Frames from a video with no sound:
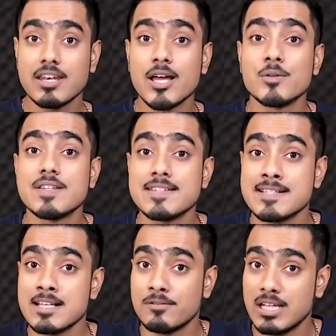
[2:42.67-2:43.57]
Now this
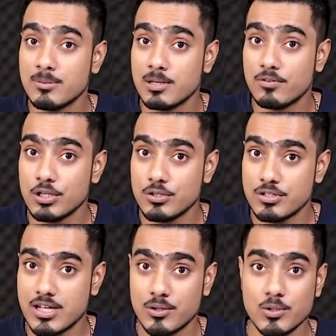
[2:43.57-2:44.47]
is available for you
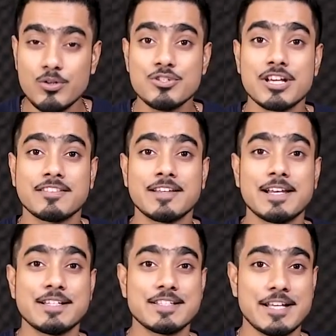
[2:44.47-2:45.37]
to download. Check the
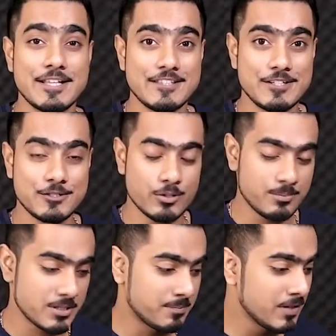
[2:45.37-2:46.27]
links in the
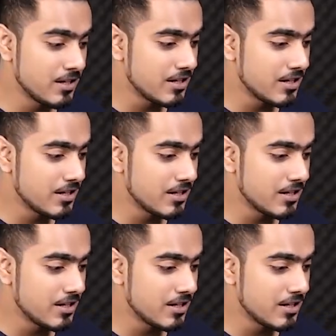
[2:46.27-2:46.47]
description.